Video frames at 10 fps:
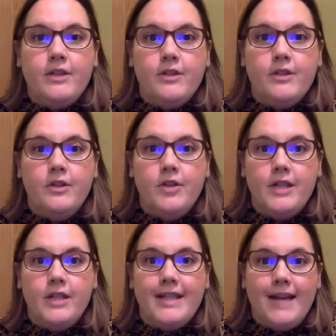surge in
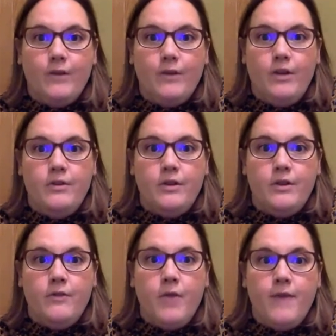downloads of
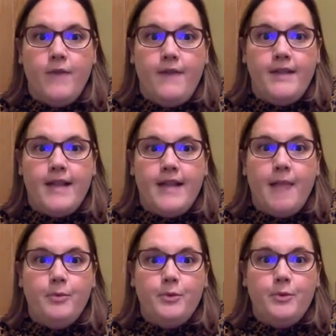Wayfair's
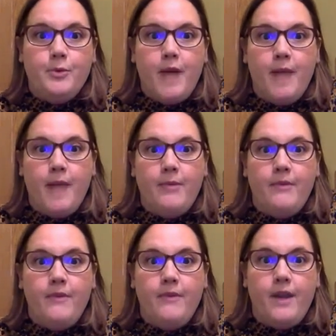Apple Store app
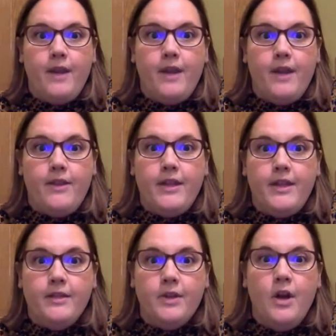via
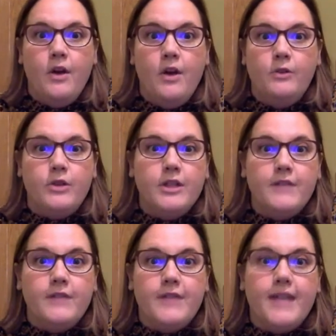Thinkman's
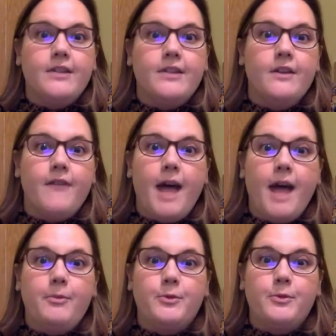alternative data of
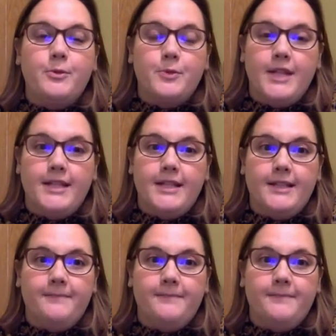Apple Store data.